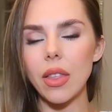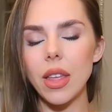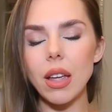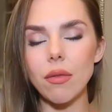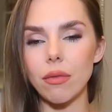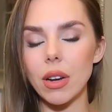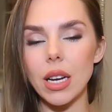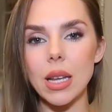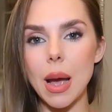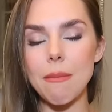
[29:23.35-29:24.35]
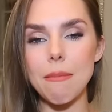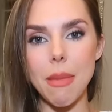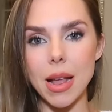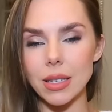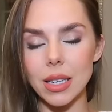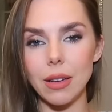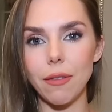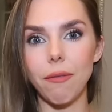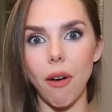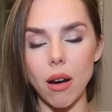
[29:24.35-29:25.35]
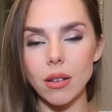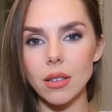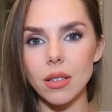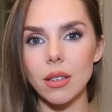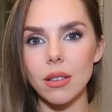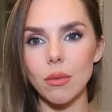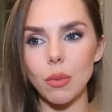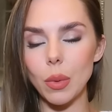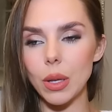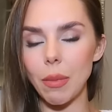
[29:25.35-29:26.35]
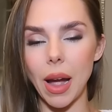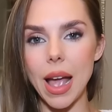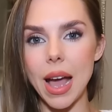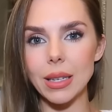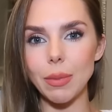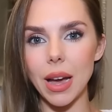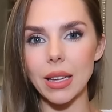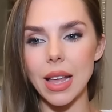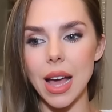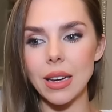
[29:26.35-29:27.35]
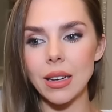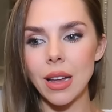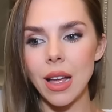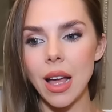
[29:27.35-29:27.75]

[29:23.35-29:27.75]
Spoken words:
They really mentally fucked with my head back then.